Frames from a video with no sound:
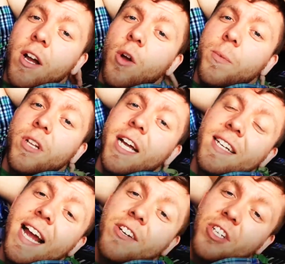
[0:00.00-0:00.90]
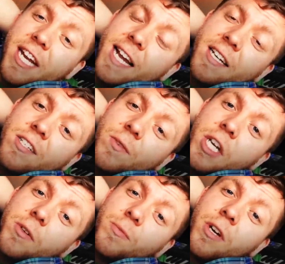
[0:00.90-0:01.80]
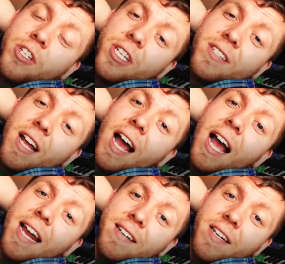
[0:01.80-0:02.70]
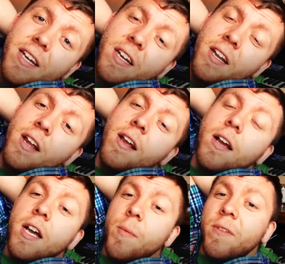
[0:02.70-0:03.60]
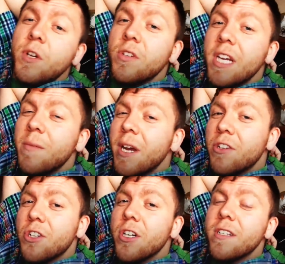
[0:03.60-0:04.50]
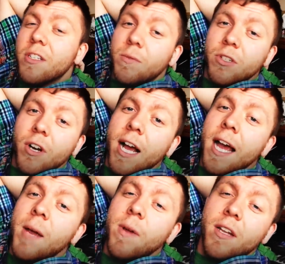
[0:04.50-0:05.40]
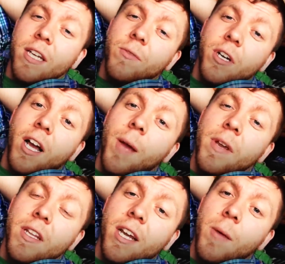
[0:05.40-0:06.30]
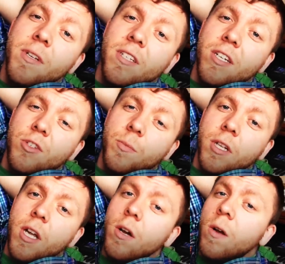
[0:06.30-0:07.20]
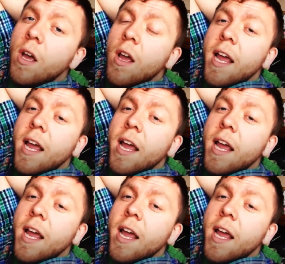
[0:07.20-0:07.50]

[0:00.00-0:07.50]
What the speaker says: I hope you liked Ashley Adkins' video as much as I did. If you did, make sure to subscribe and leave her a comment in the comment section below.